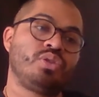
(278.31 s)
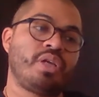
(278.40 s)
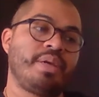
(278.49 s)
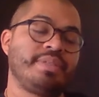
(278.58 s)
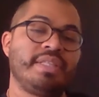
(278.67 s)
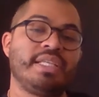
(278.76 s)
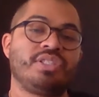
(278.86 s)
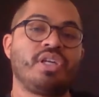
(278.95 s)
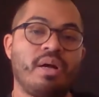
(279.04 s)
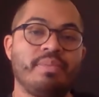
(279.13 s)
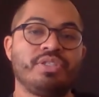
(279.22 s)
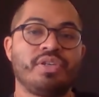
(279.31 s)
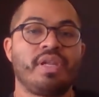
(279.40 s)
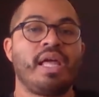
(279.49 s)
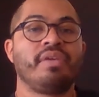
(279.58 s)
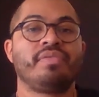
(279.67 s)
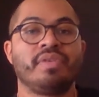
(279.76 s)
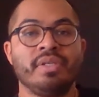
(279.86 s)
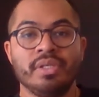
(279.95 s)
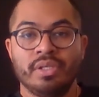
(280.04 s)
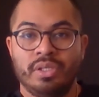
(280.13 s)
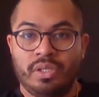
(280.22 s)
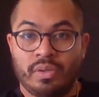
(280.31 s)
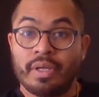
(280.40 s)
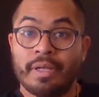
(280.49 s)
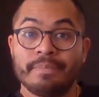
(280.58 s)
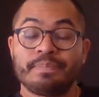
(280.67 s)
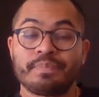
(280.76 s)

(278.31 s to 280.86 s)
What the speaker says: types of things to come into your life. Okay,